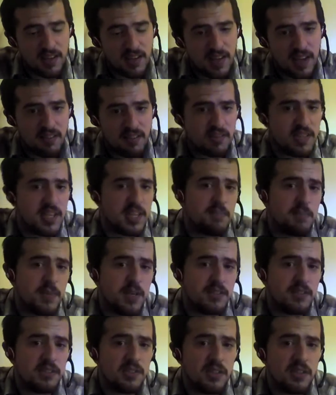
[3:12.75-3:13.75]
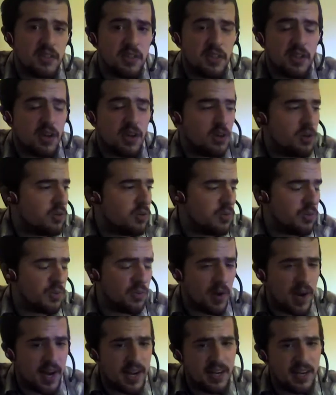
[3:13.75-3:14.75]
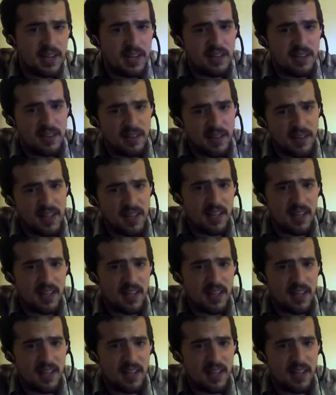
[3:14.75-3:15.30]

Now Thutmose III reigned